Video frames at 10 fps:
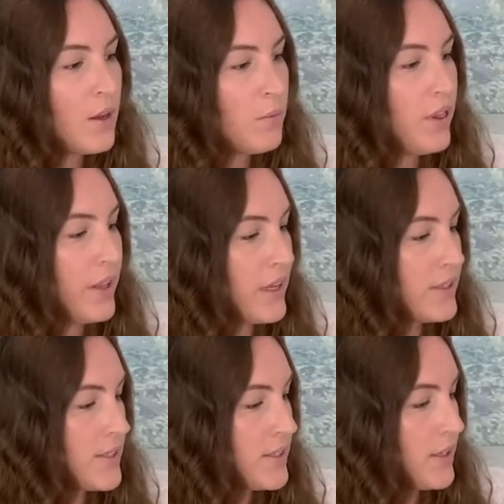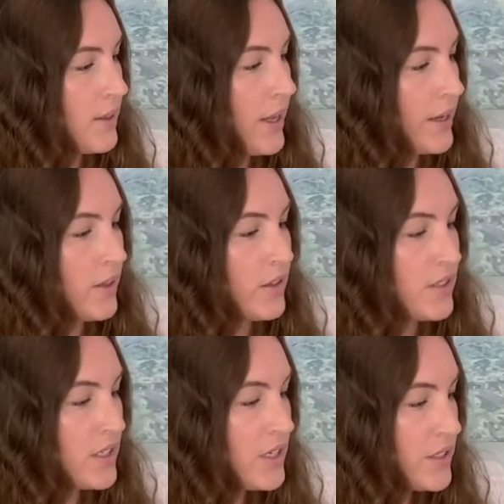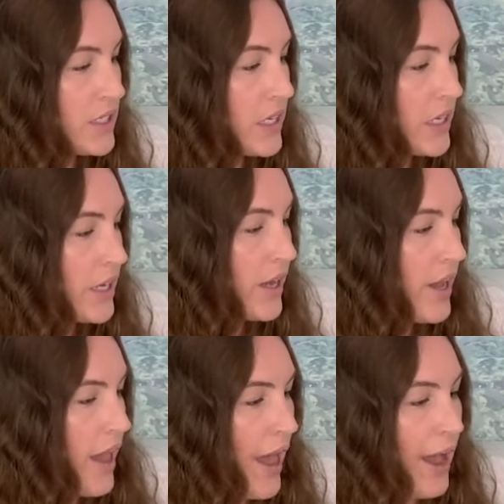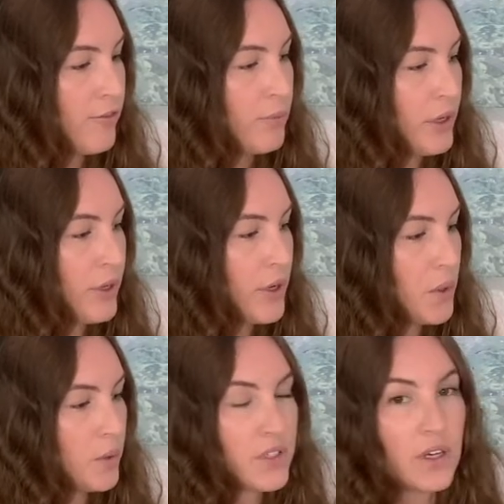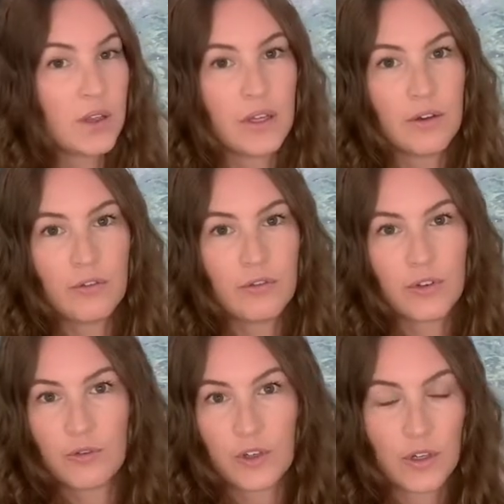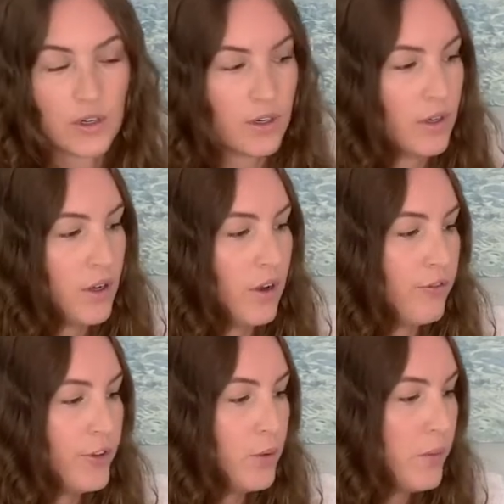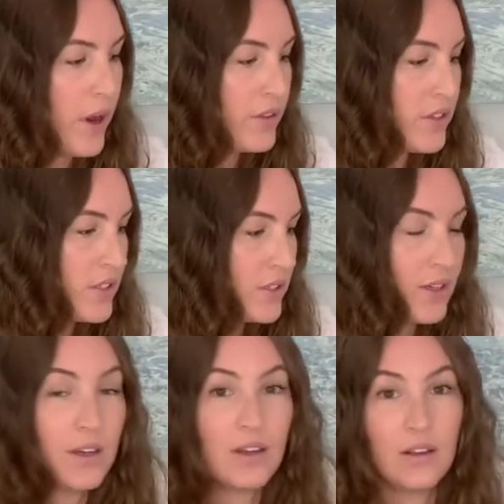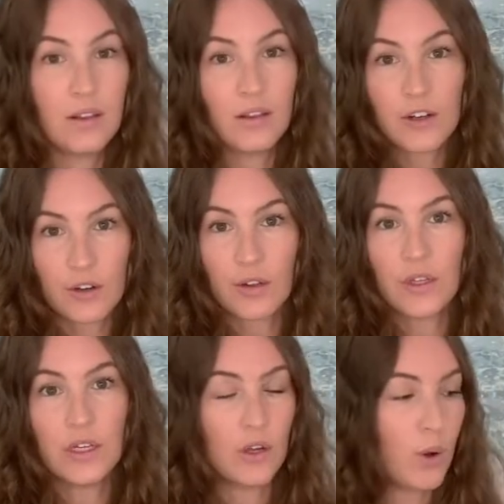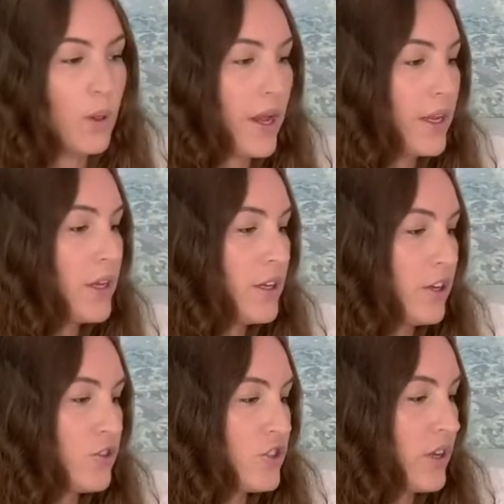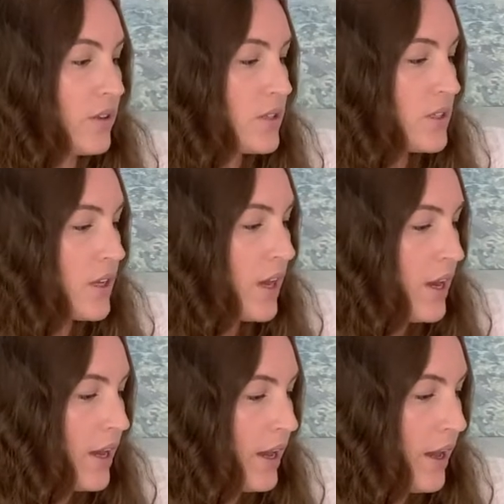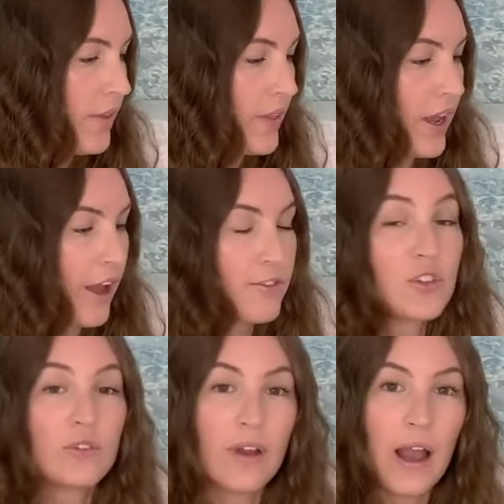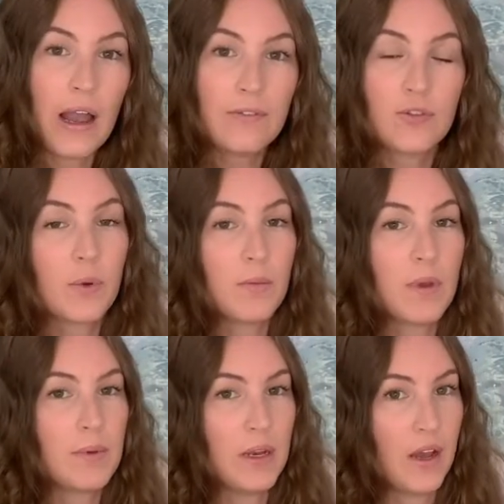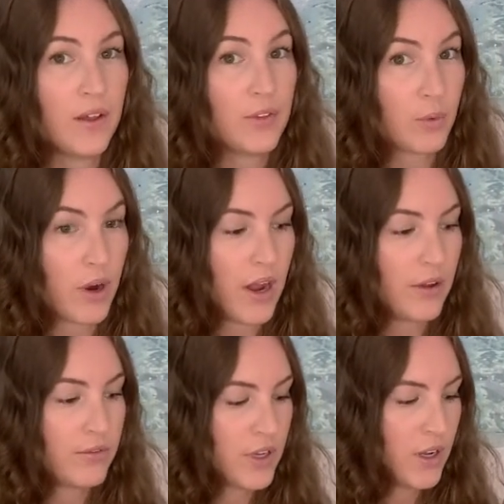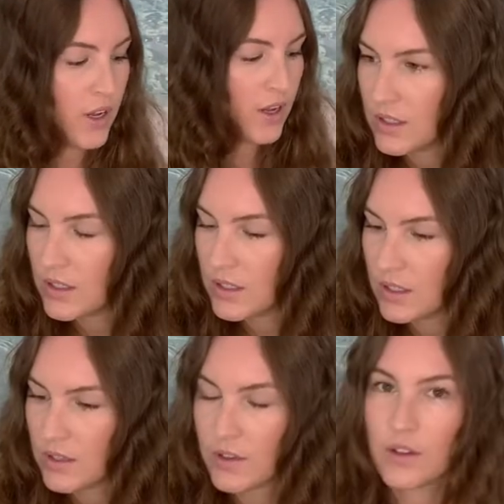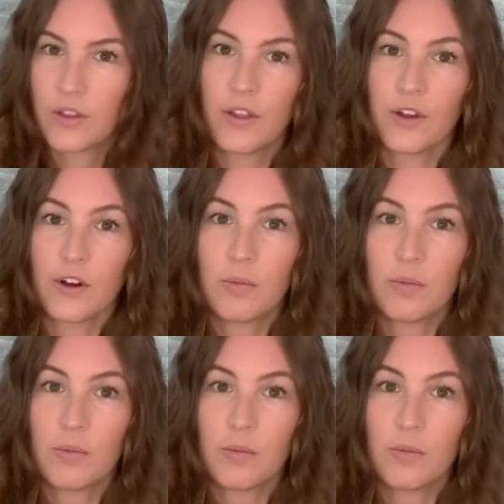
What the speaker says: plants like the ZZ have been known to live for a few months in literally no light conditions, and they have survived but maybe not thrived. The third